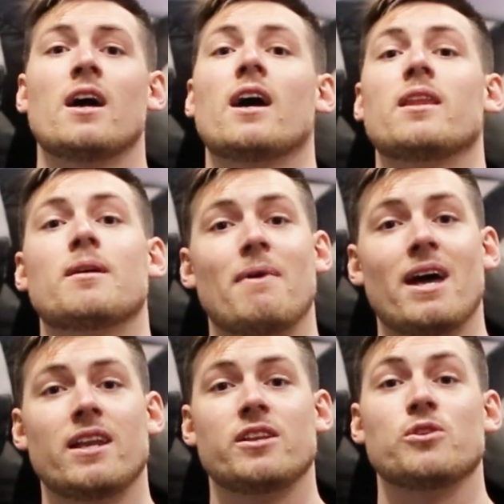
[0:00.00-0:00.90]
And the
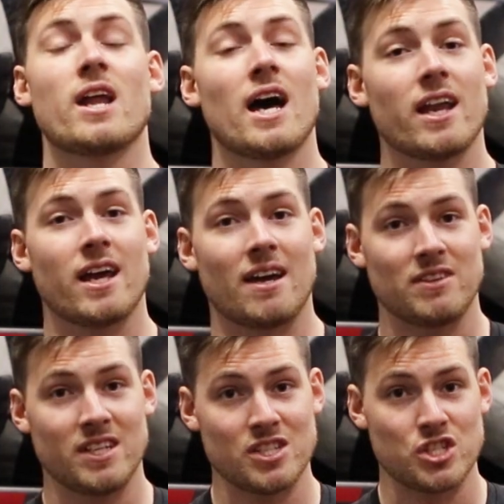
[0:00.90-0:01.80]
men do not have
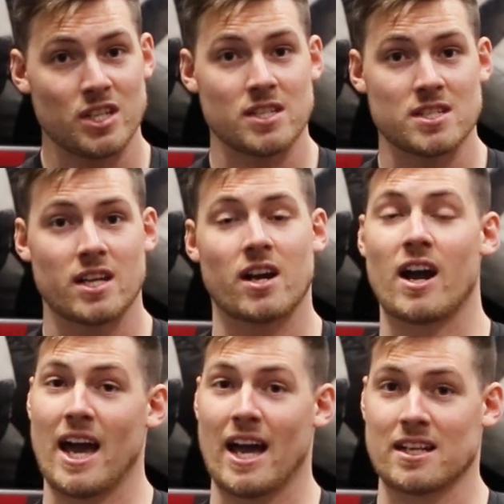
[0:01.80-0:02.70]
these genes that are
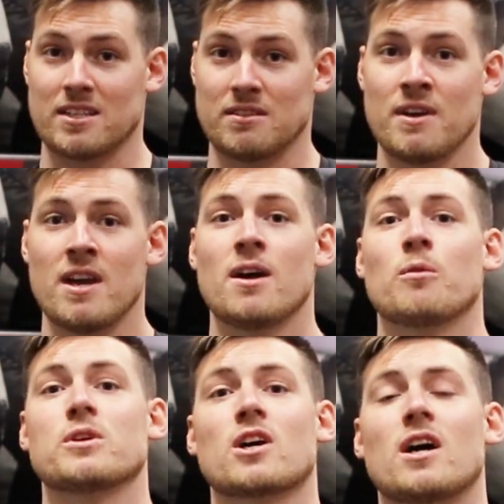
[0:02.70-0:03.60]
active,
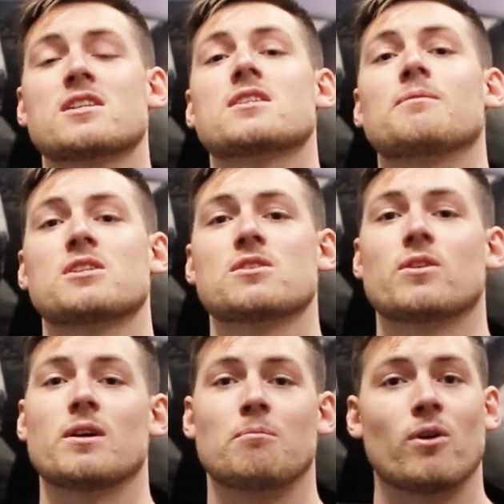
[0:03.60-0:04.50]
which causes them to
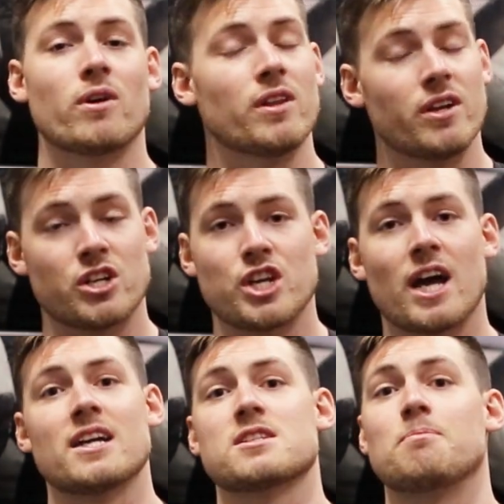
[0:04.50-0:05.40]
store it more in their
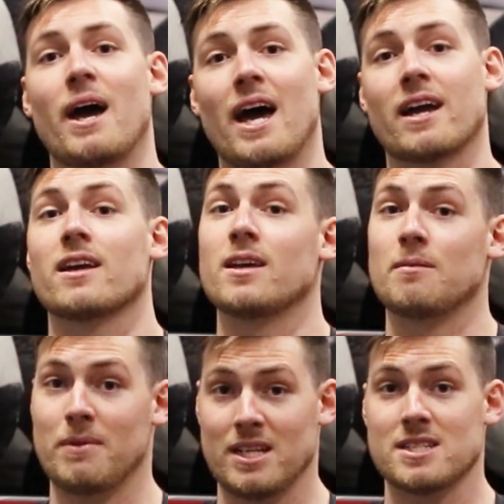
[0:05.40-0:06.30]
chest, back, and
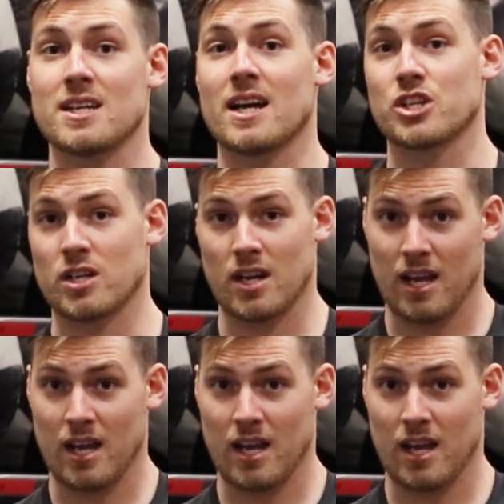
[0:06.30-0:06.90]
midsection